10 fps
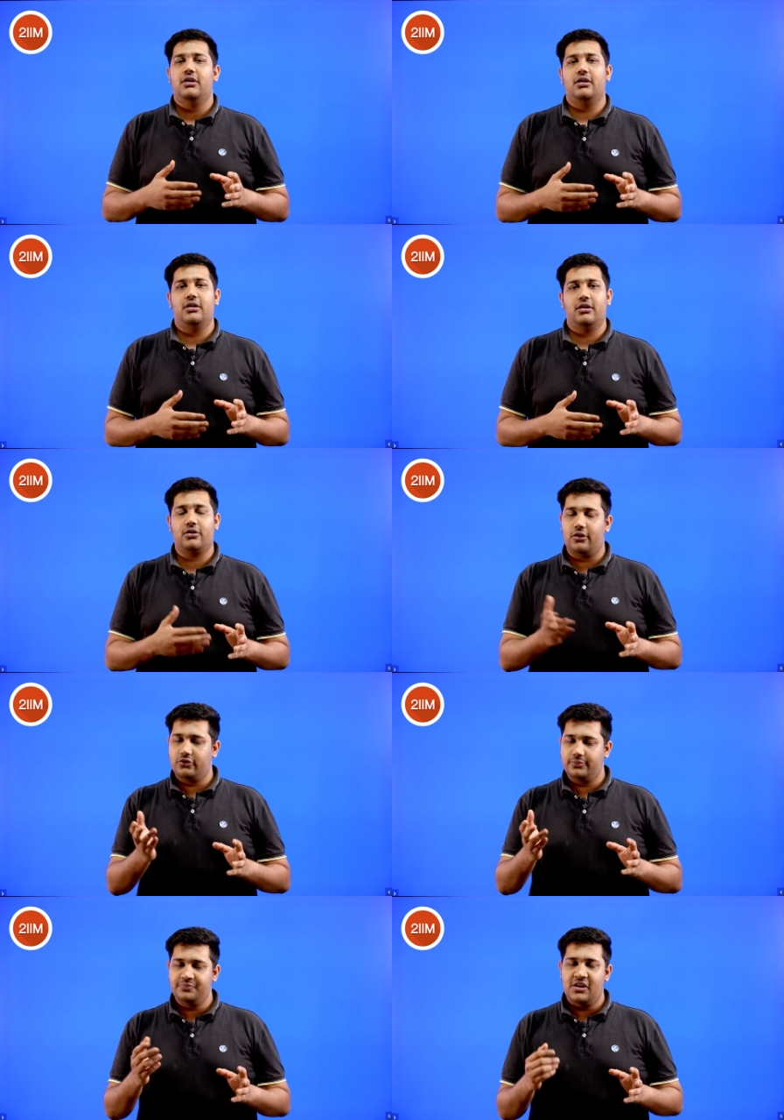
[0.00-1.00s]
uh,
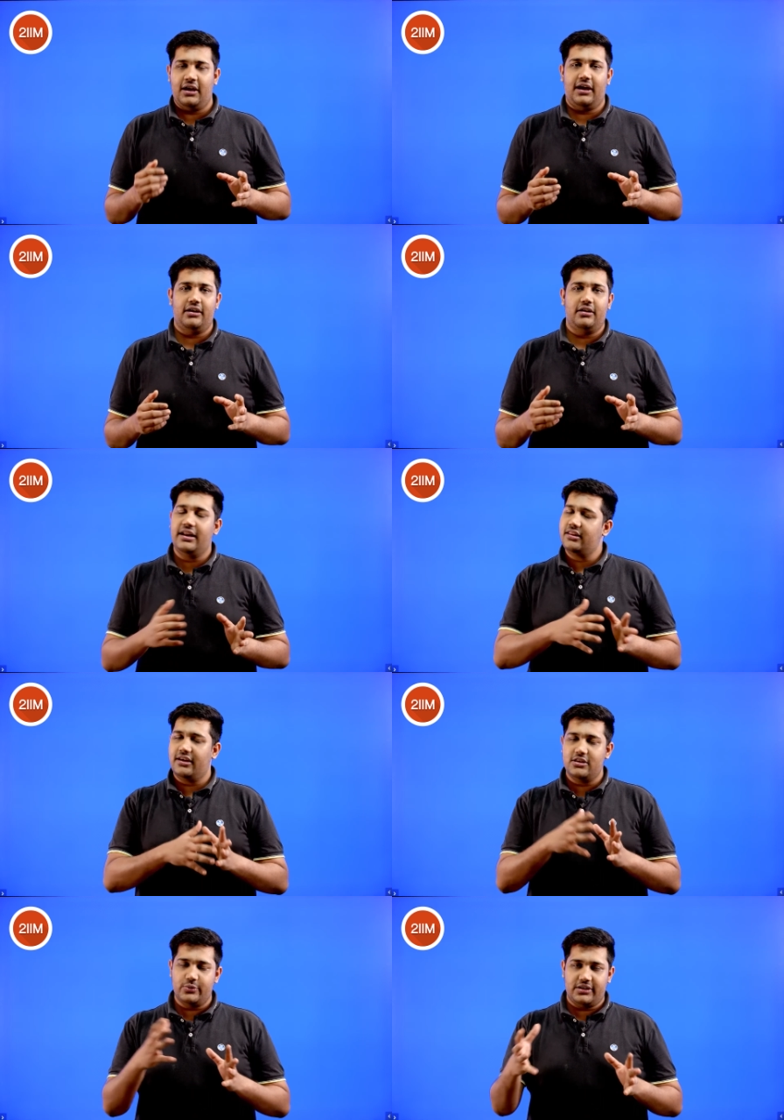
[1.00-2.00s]
across, and
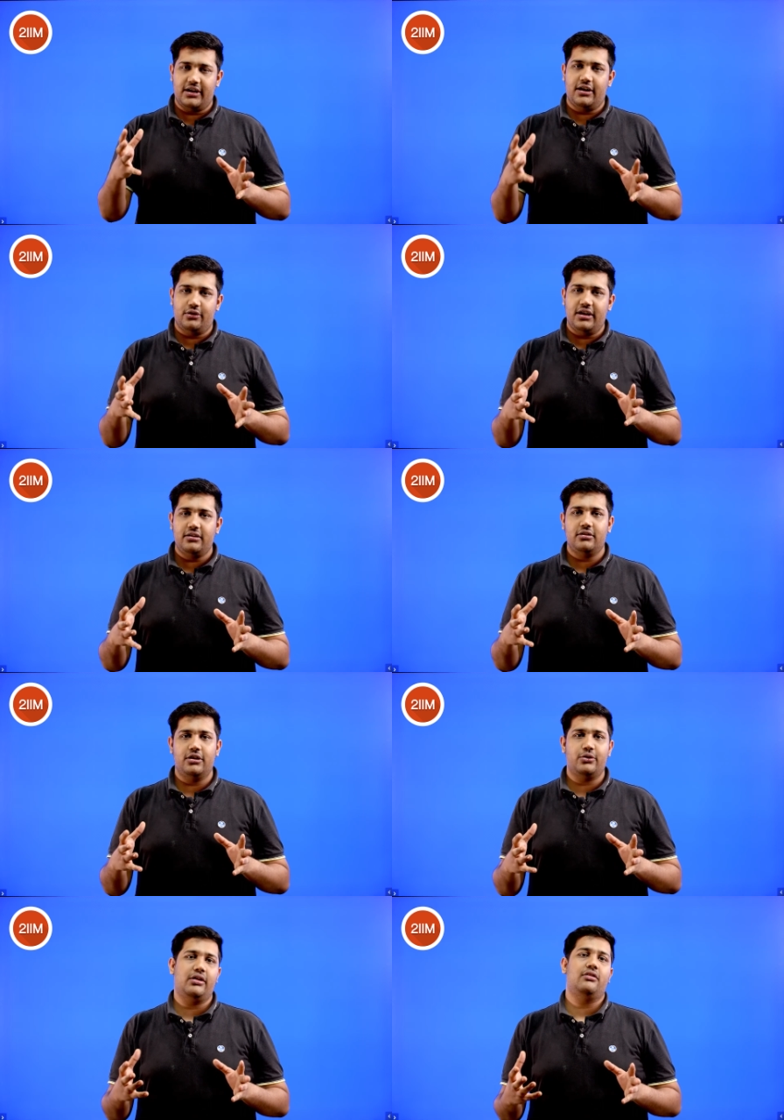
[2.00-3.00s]
anything else with regard to that, uh,
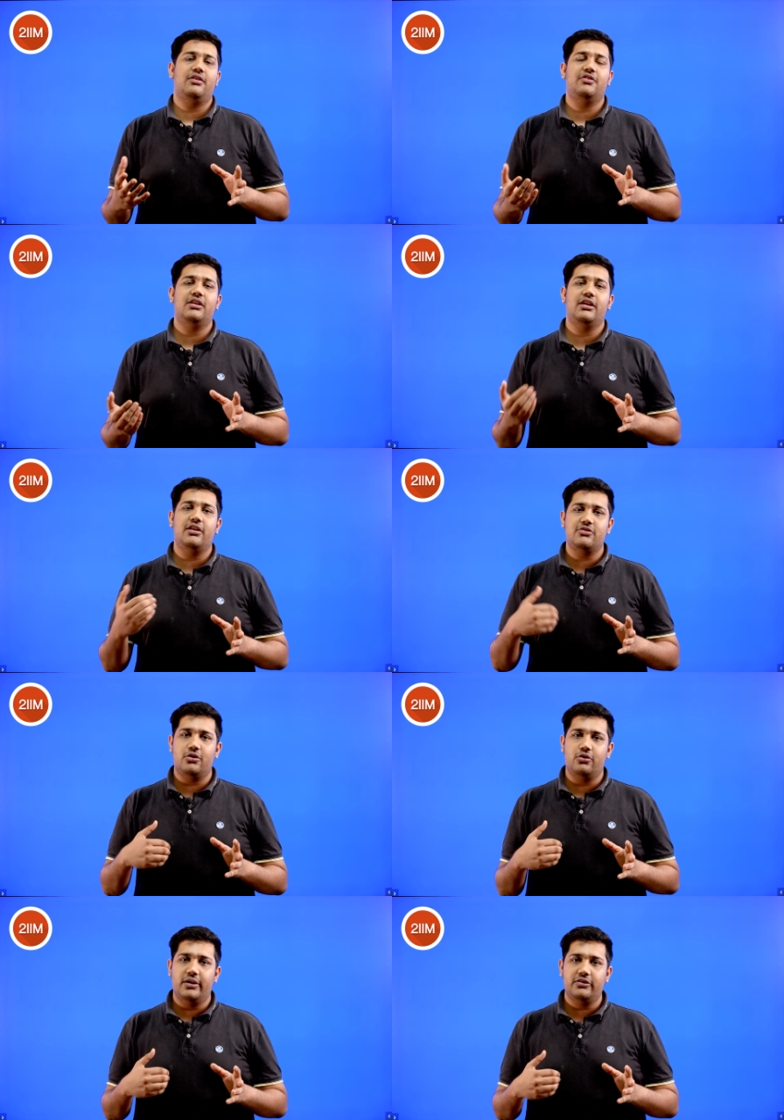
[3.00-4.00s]
you can definitely reach
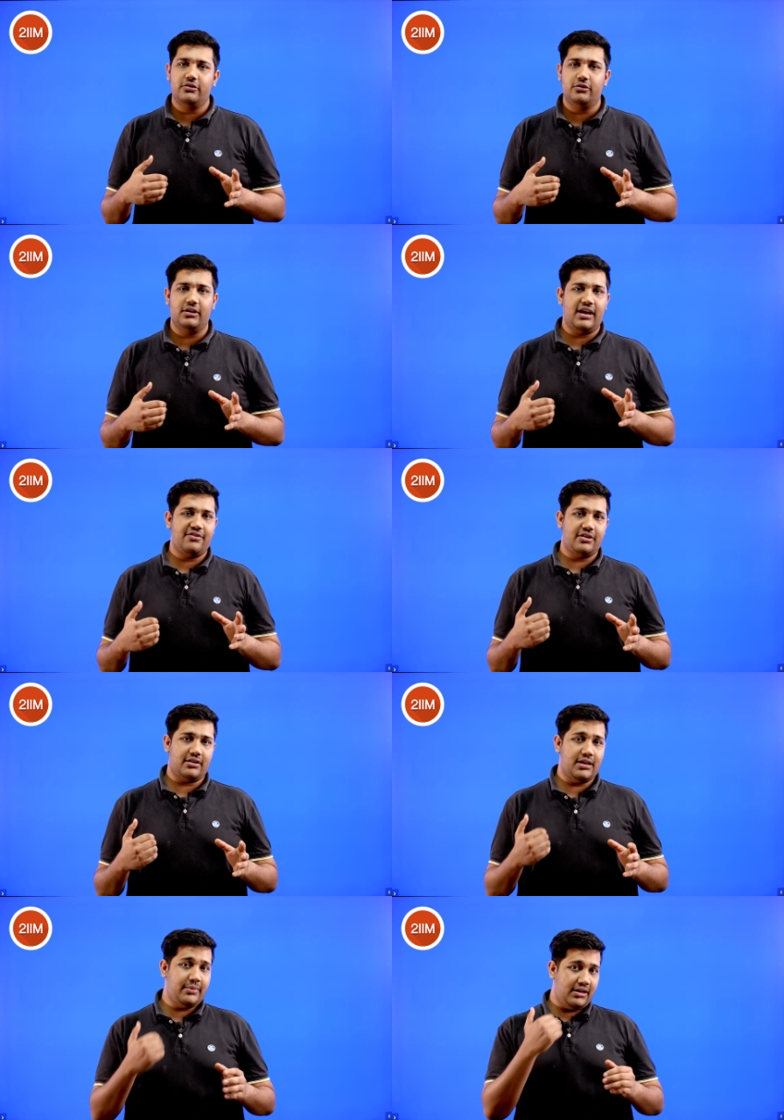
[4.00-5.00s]
out to us. We'll have our
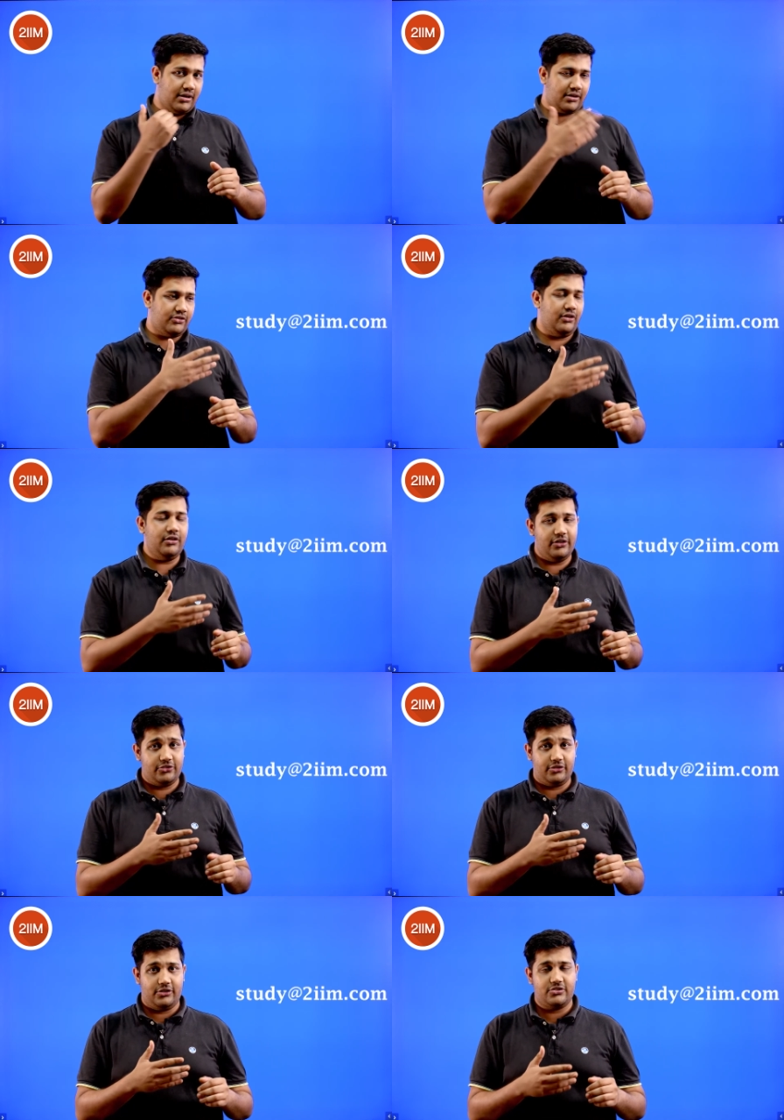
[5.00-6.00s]
email address here.
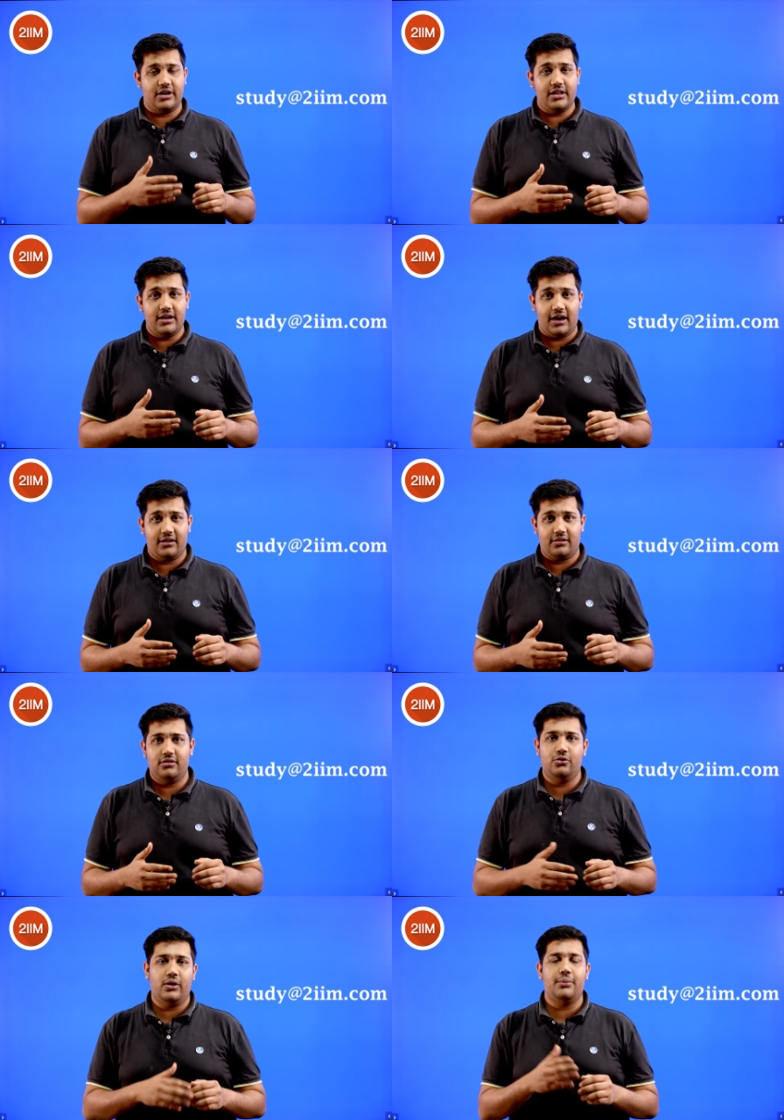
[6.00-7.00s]
It's uh, study at
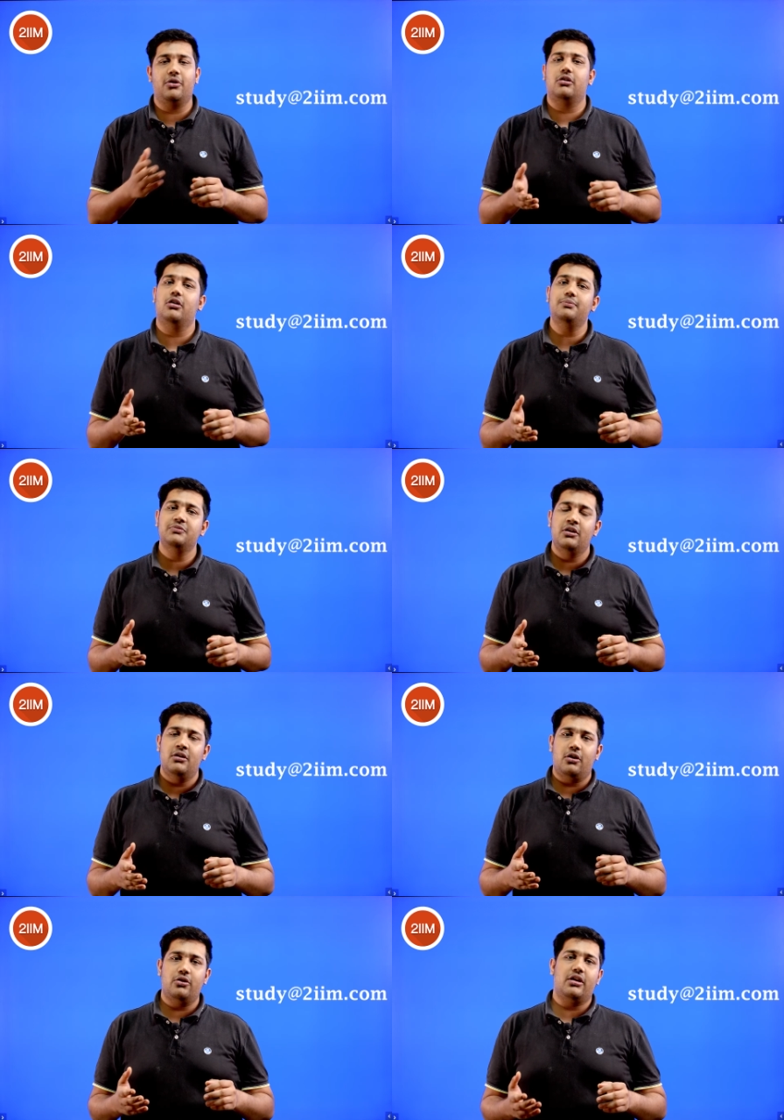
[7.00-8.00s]
2iim.com
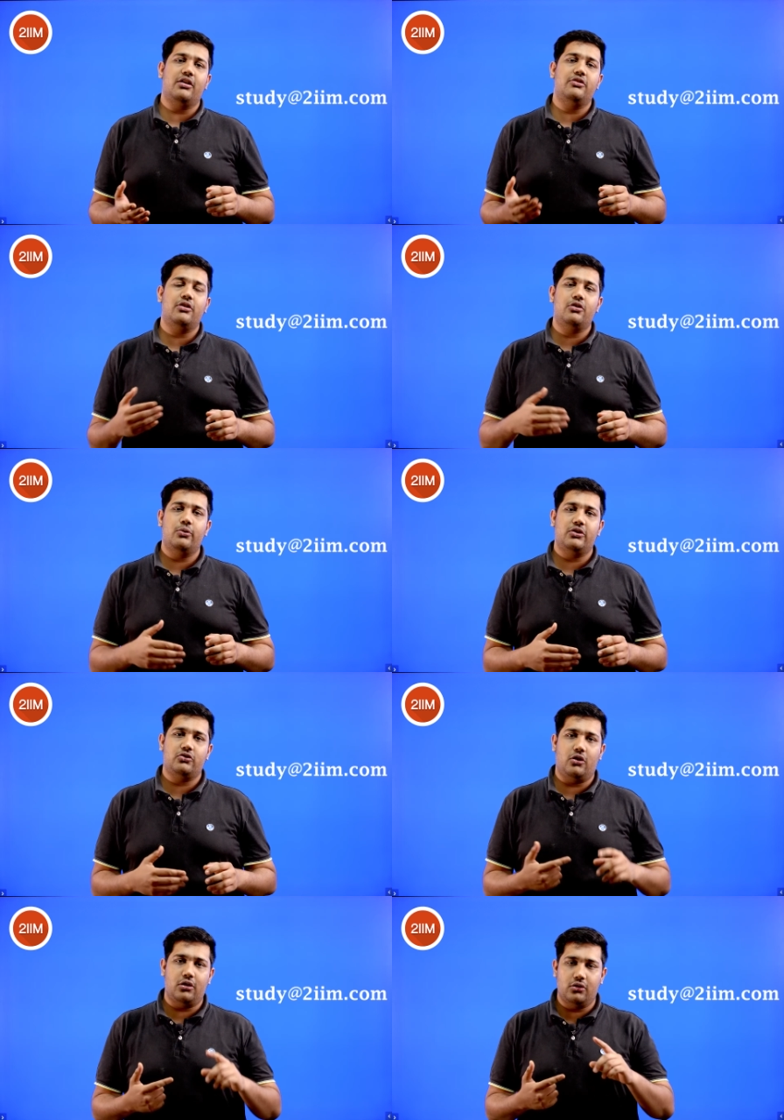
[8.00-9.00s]
or you can reach out to us
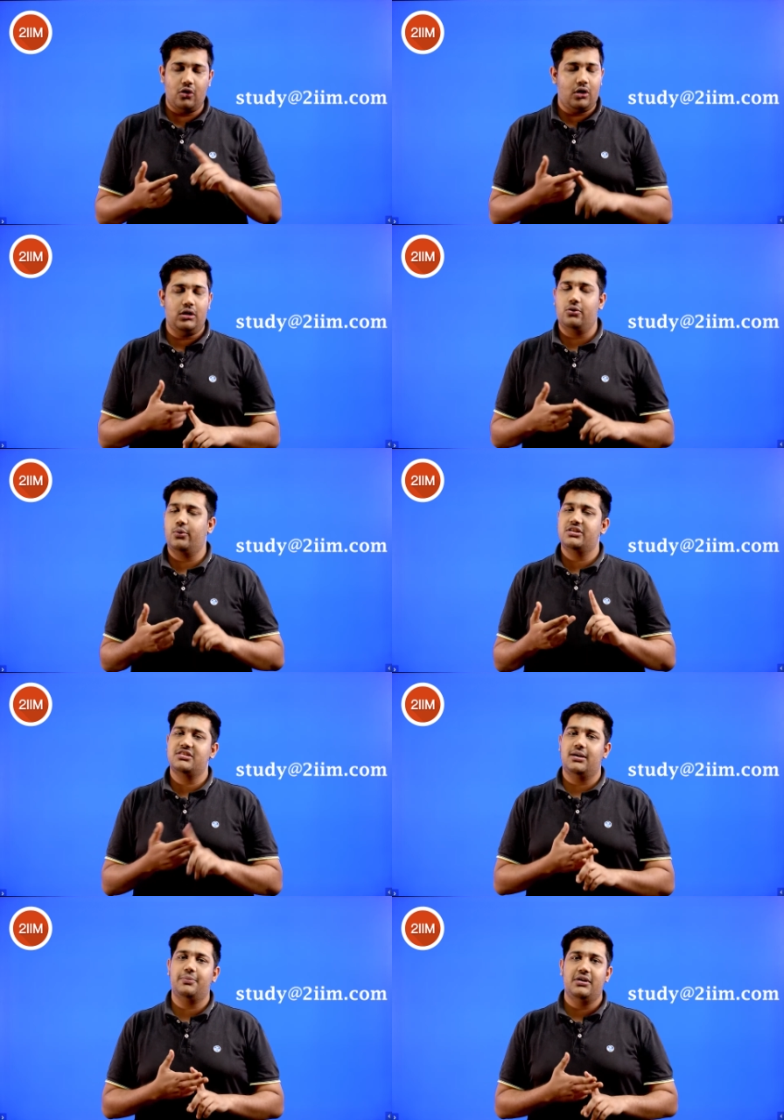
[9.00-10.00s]
on call or
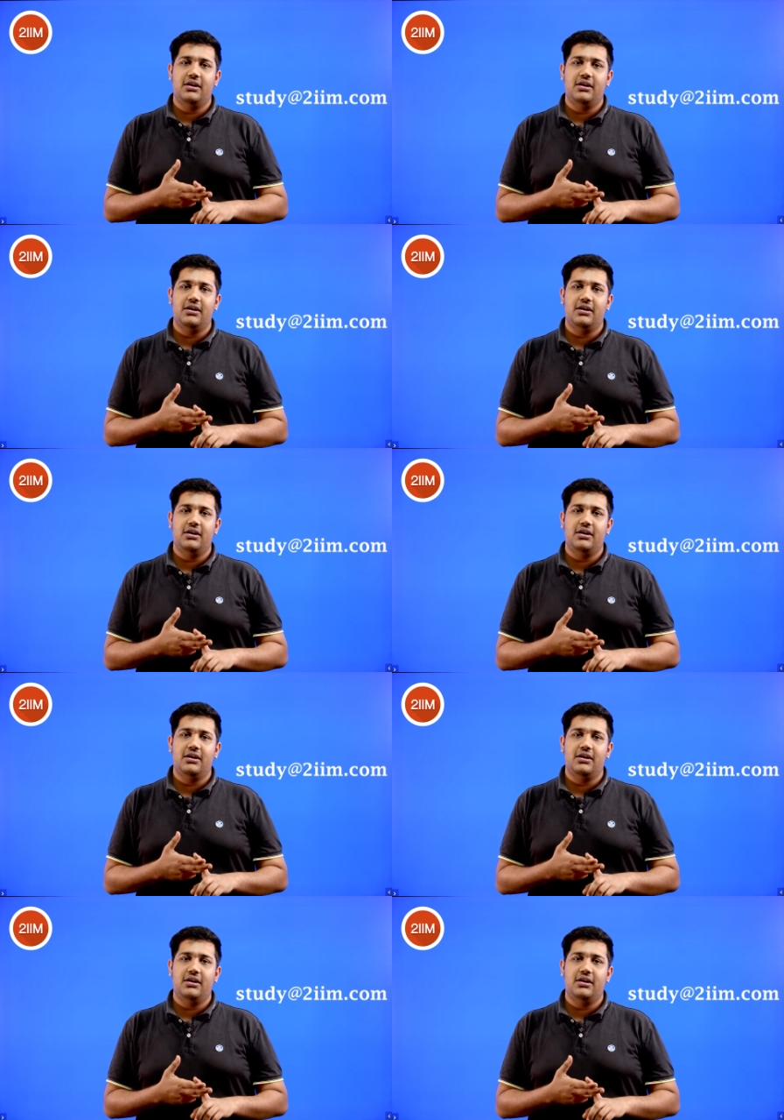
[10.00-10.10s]
WhatsApp